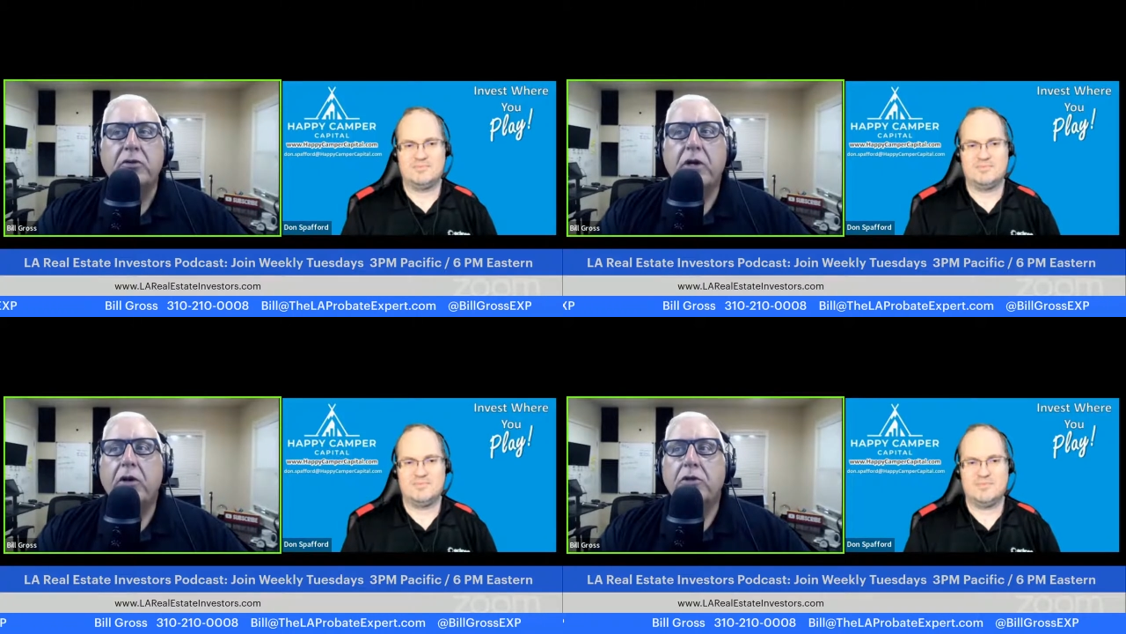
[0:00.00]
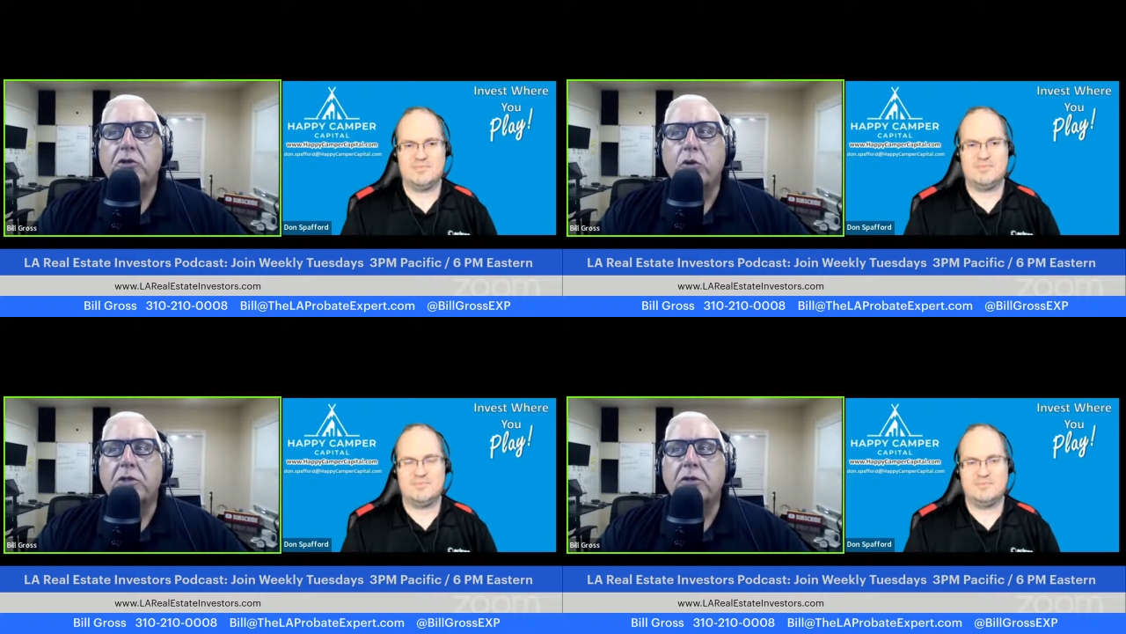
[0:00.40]
Speaker 1: and
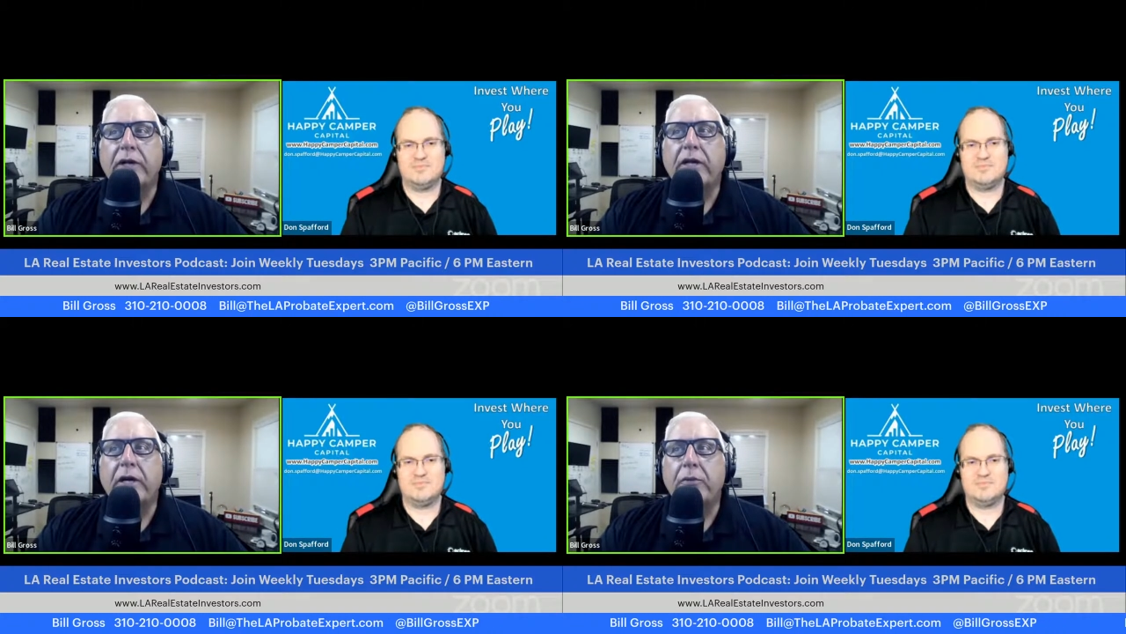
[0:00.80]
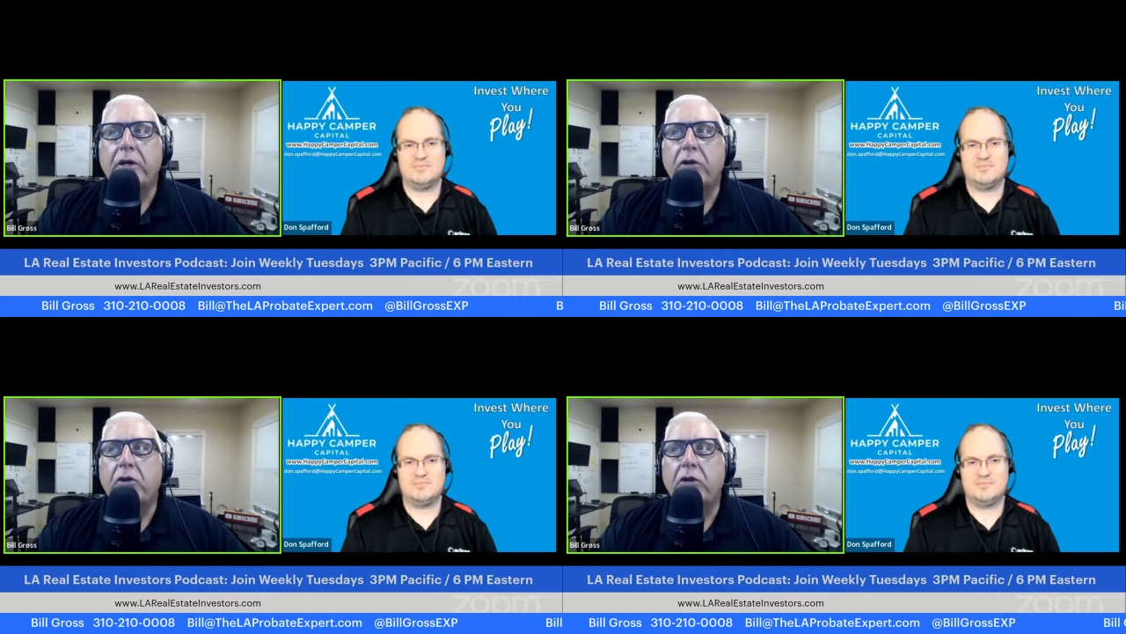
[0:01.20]
source of income.
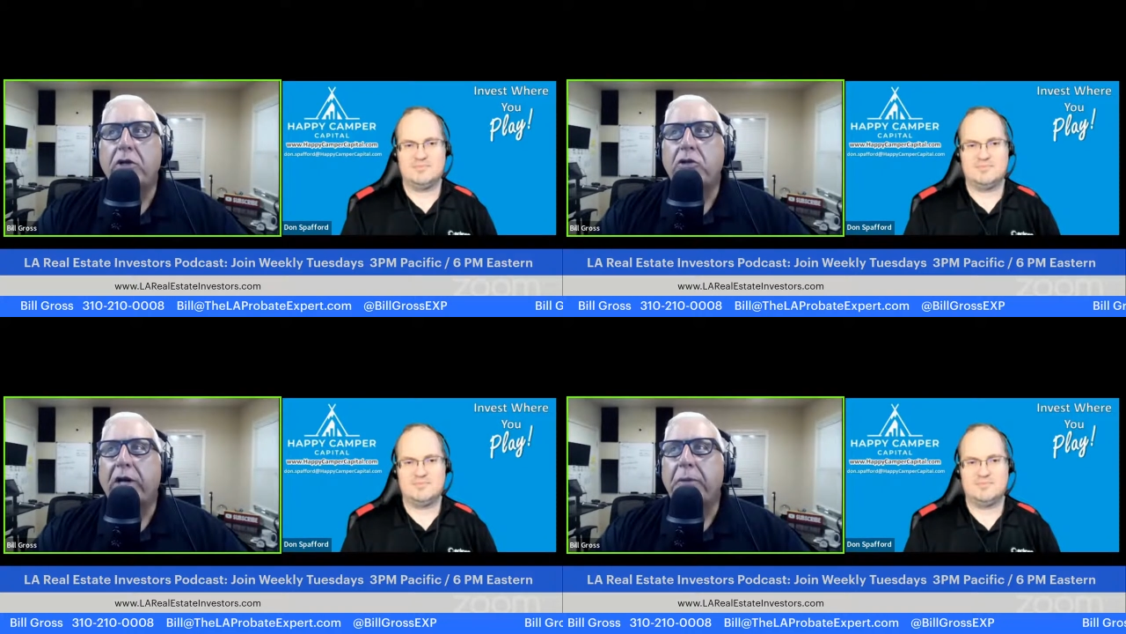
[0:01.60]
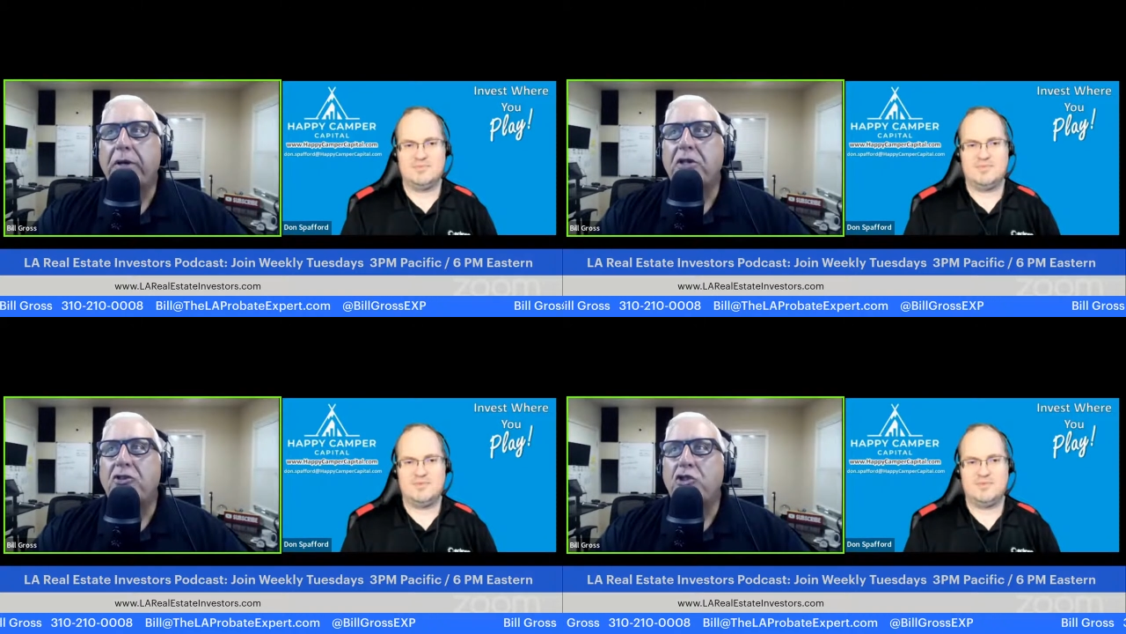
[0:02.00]
Can you can you talk about